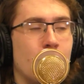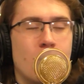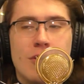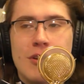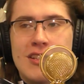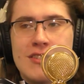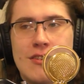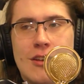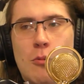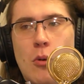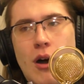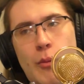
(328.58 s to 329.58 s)
he's like,
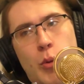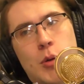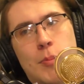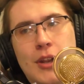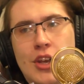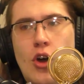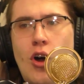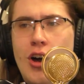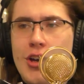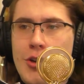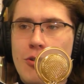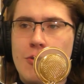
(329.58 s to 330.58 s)
I would have been caught
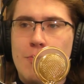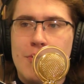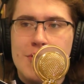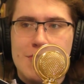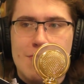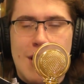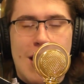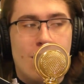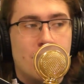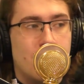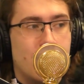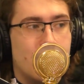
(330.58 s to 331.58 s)
and going to prison now.
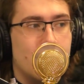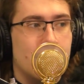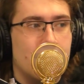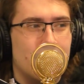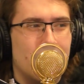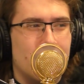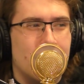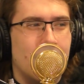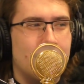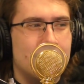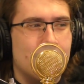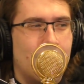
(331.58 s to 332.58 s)
I'm like, what?
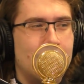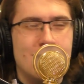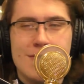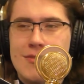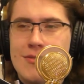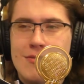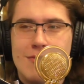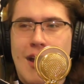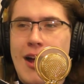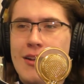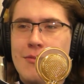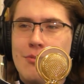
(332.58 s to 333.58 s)
Kevin Spacey's
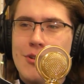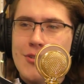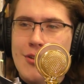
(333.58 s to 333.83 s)
not in prison.